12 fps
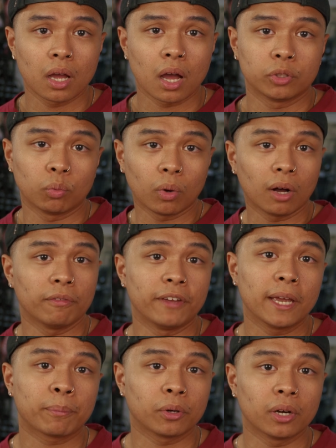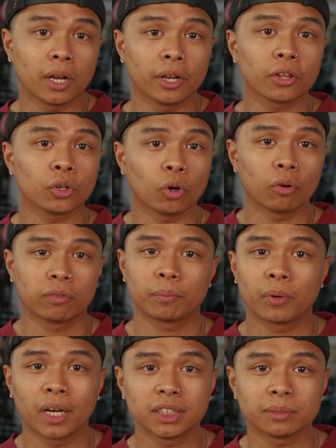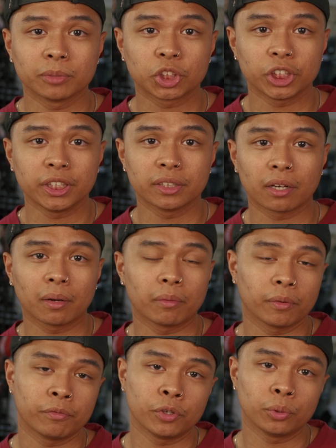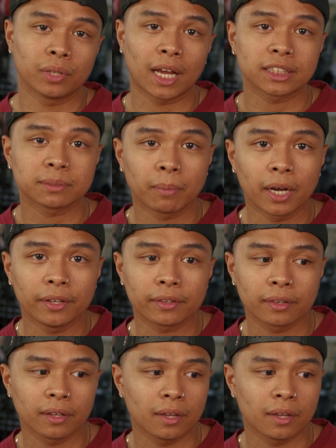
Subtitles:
The Wall Vapor, another overpriced machine that I reviewed last month,